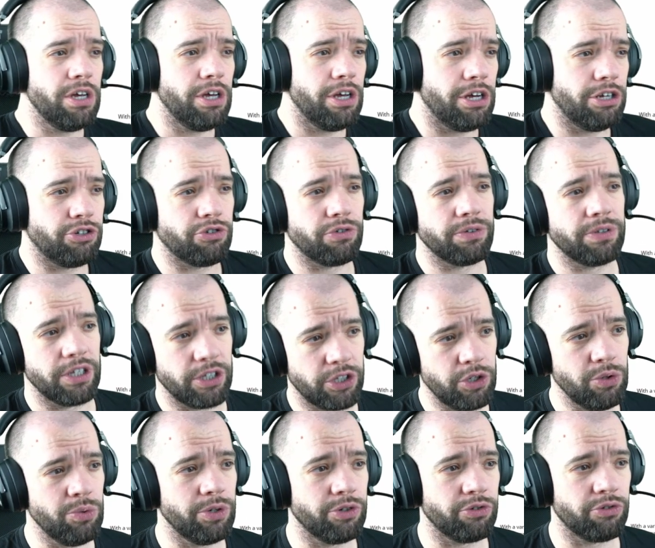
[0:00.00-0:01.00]
ensuring that
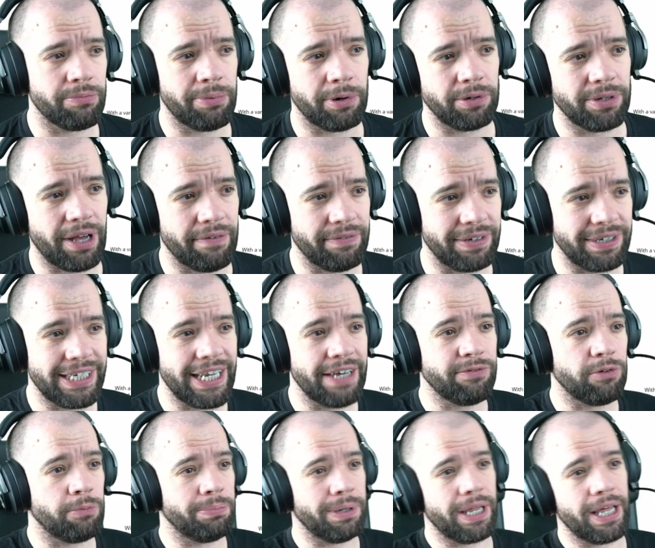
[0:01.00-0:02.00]
you and your opponent have a
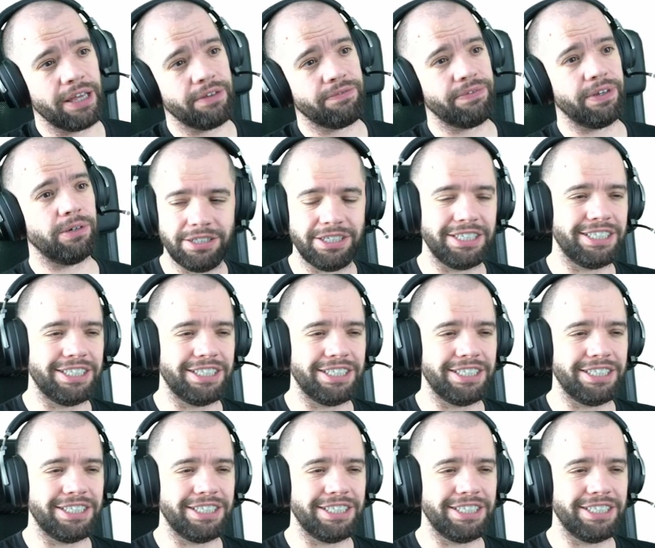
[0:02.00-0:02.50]
level playing field